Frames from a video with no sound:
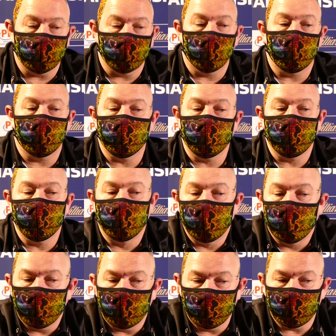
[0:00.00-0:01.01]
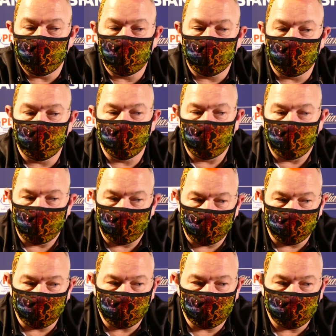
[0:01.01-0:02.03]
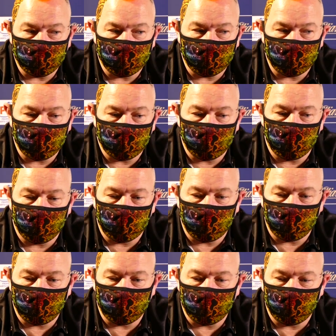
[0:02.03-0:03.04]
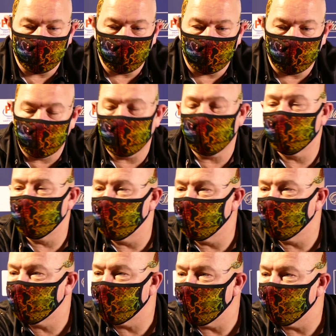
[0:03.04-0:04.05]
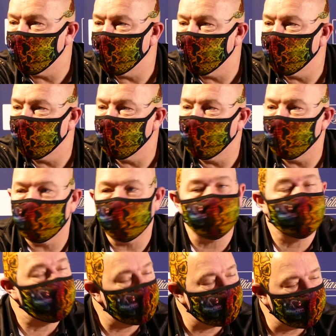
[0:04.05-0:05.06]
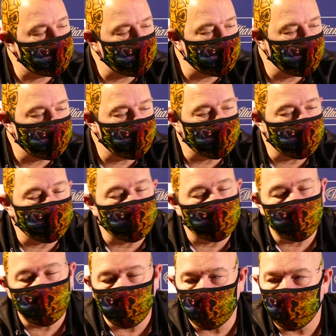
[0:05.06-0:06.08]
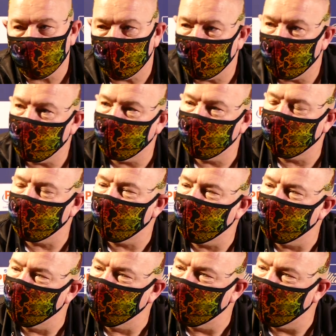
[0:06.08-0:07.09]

Well, I already believe I'm going to be uh, a double world champion. Whether it's this year or not, I don't know.